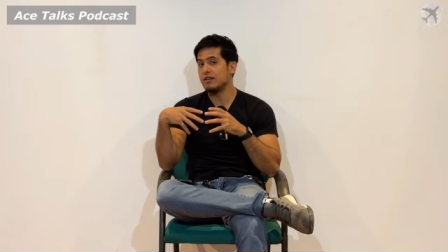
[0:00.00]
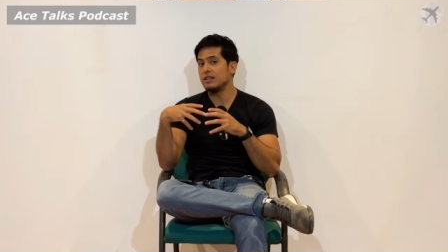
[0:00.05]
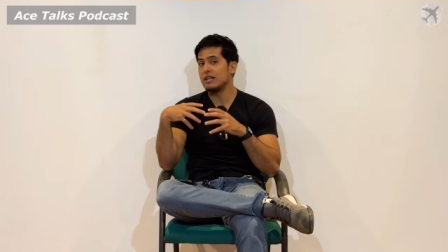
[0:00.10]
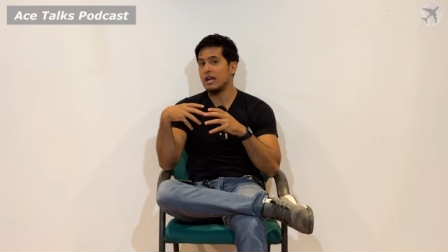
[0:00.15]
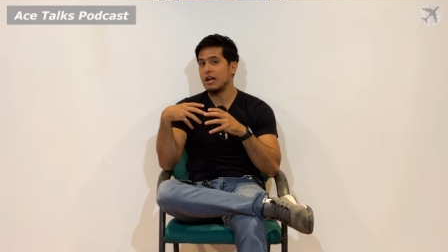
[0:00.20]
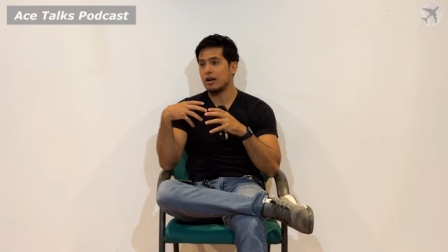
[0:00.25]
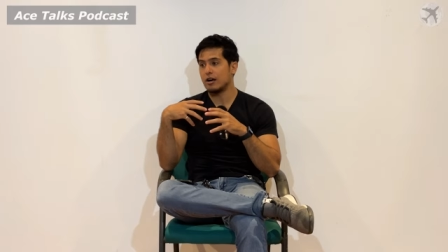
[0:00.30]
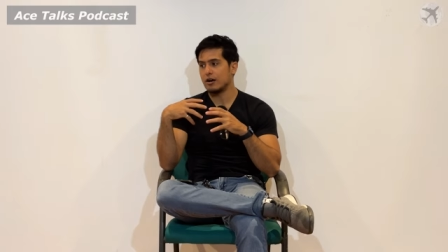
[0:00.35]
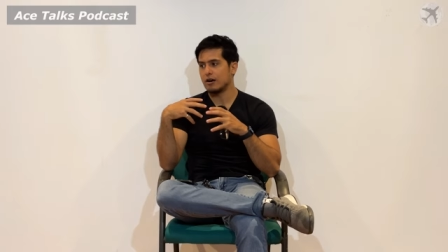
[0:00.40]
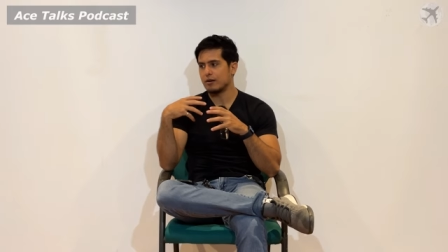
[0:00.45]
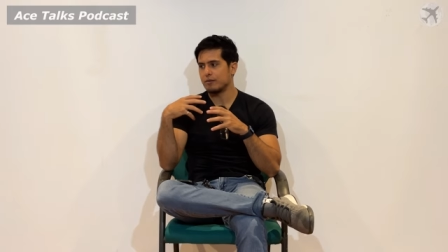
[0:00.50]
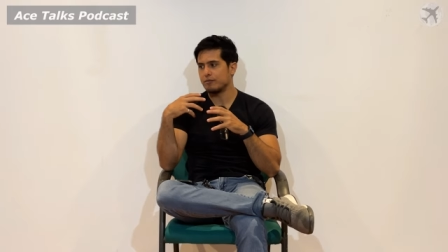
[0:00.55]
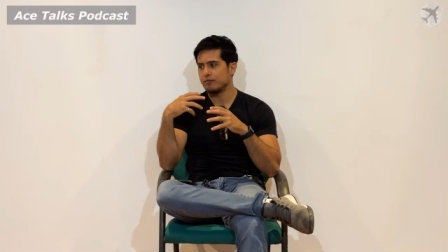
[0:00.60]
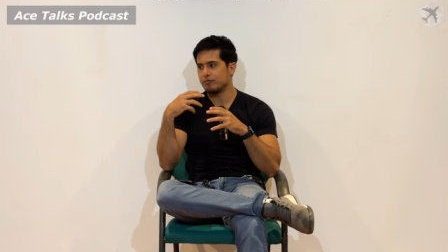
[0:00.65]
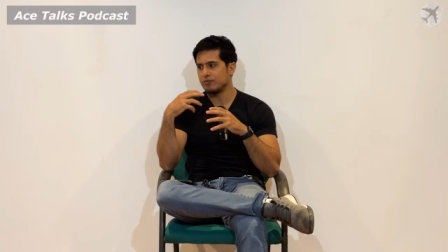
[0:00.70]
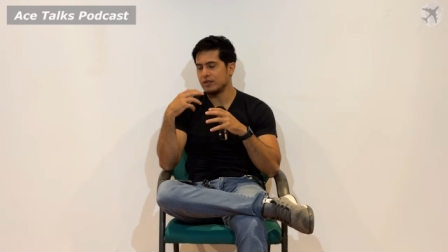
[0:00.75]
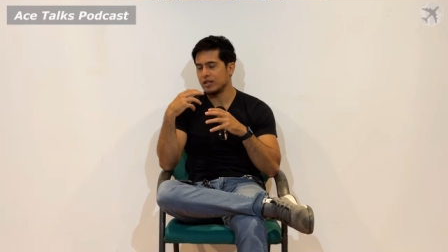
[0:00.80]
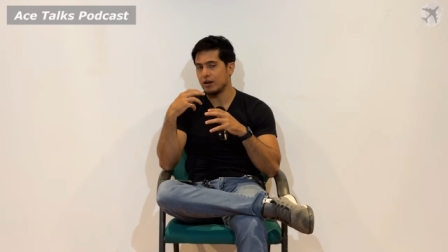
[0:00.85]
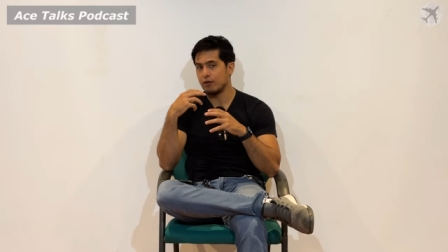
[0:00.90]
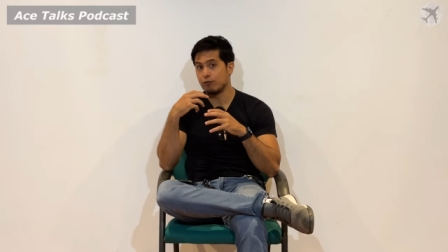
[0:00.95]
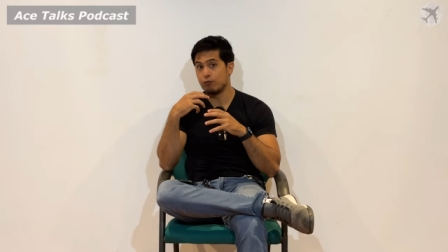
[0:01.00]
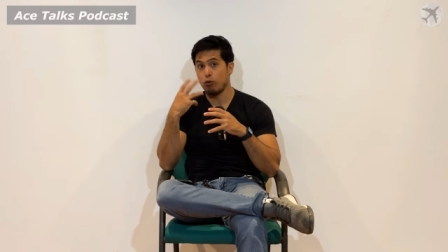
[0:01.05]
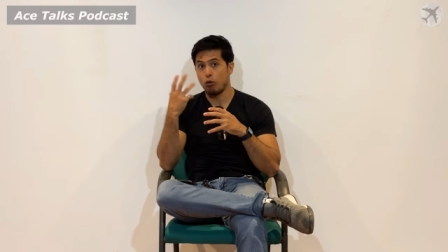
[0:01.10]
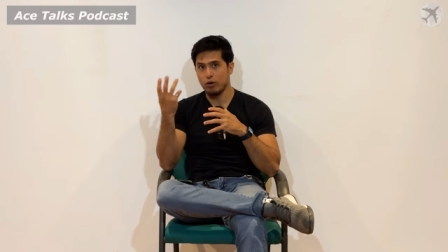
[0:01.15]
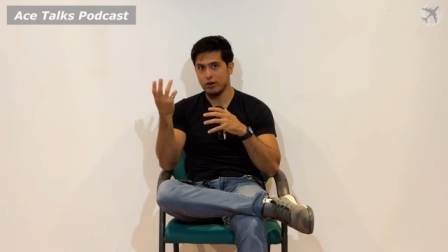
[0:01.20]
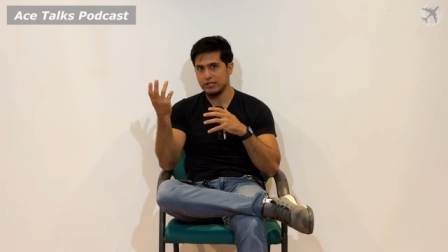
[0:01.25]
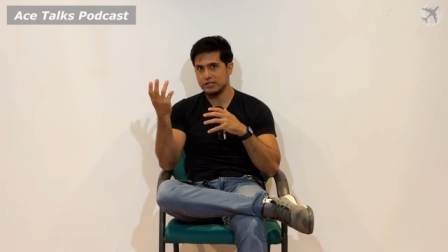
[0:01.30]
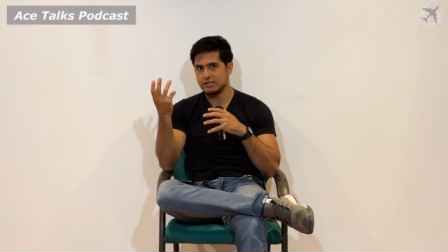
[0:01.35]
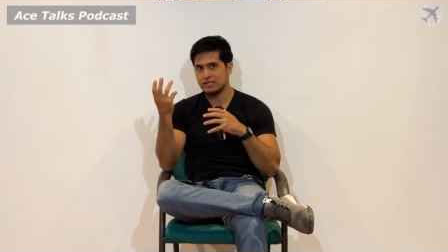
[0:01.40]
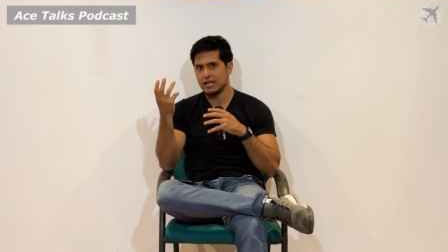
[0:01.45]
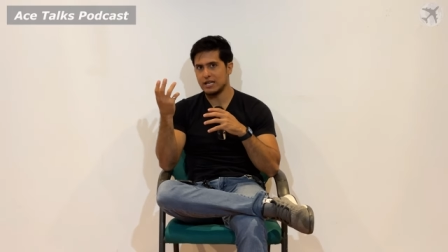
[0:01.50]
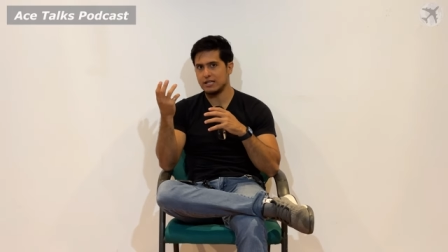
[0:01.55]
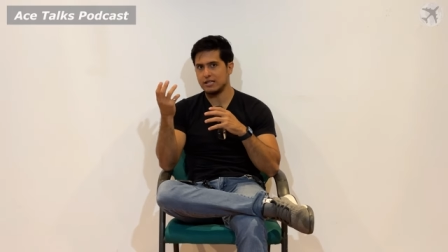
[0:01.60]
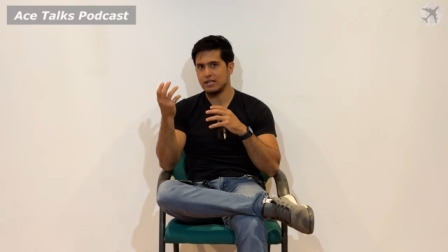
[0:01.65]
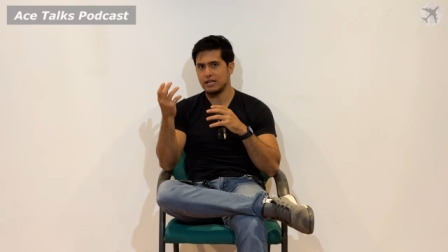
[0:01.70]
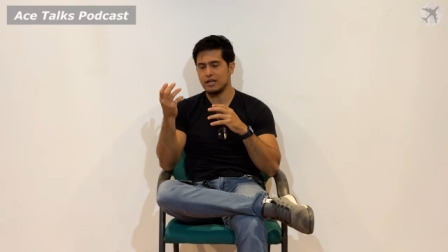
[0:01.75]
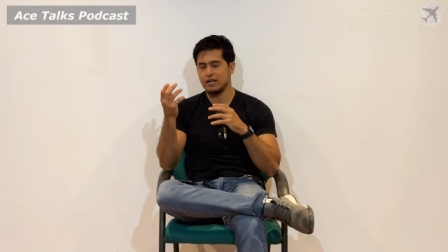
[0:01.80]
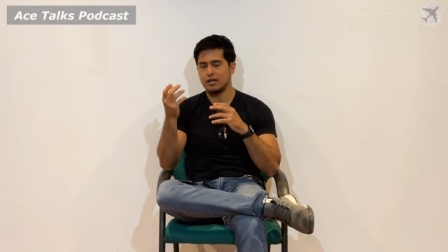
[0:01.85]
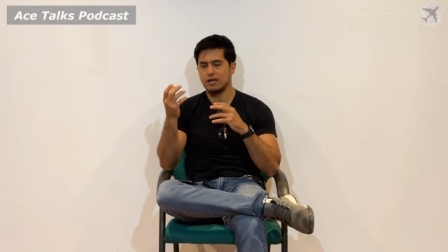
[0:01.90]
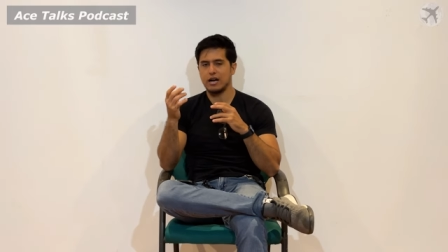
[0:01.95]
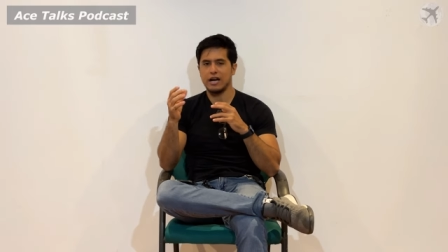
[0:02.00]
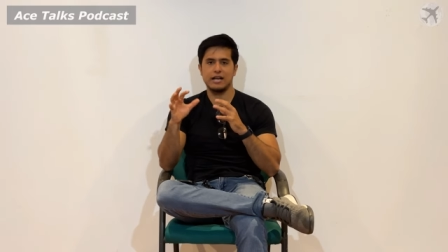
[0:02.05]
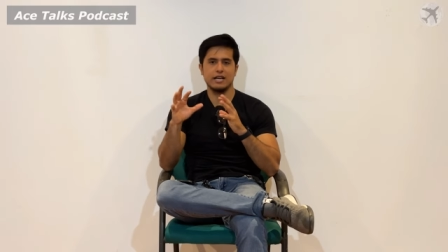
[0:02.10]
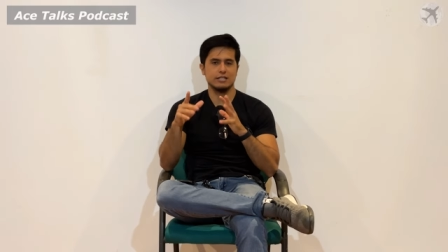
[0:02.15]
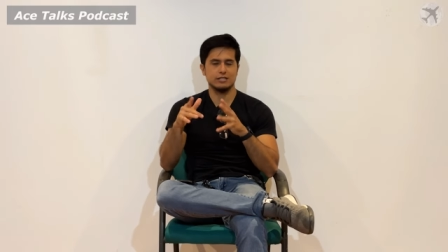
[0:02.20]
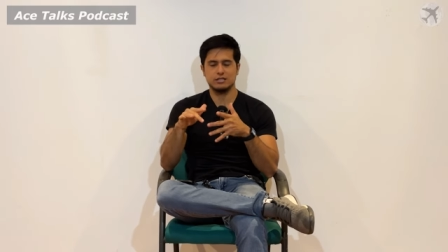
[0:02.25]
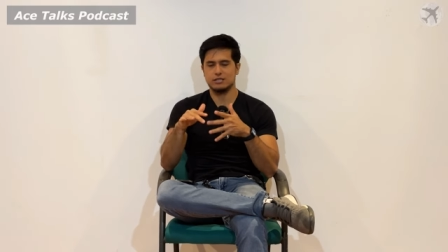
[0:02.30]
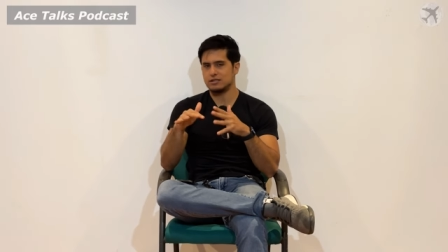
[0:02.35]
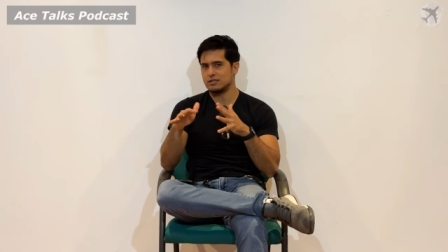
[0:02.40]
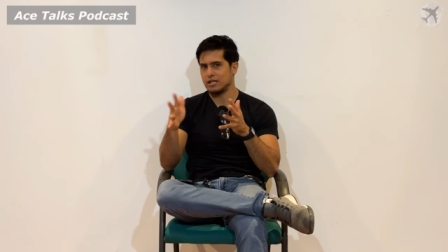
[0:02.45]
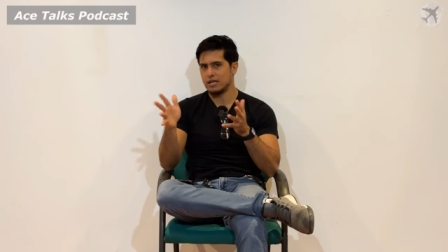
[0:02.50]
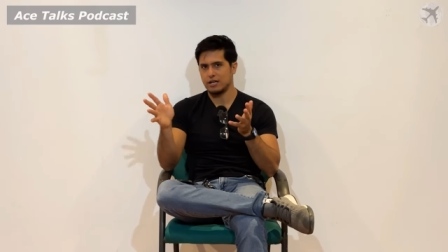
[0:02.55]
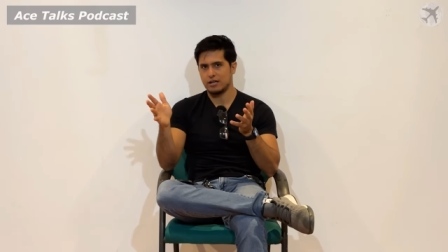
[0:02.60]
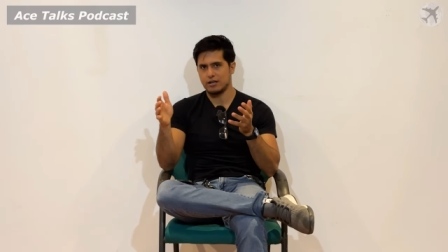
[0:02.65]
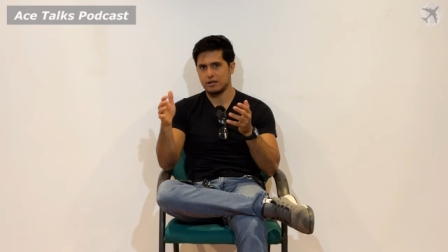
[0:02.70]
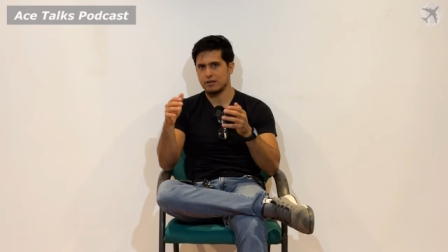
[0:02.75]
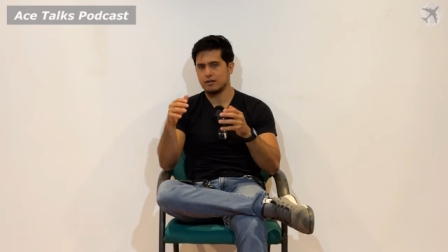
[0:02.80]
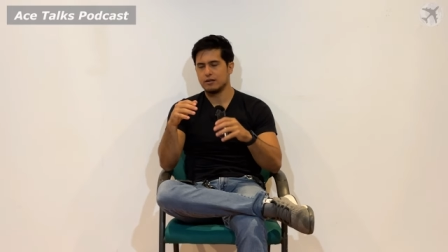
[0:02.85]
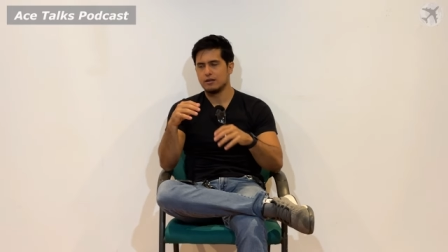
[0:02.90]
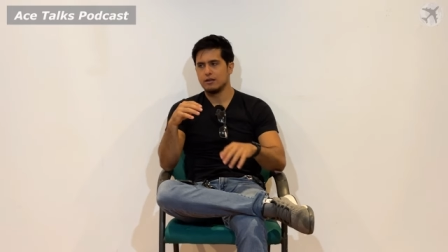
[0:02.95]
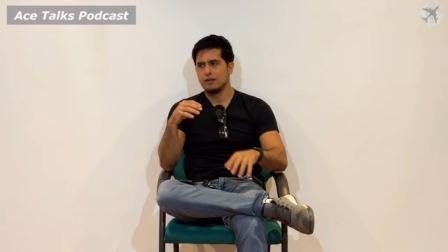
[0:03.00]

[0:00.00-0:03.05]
their their voice and their, I guess, their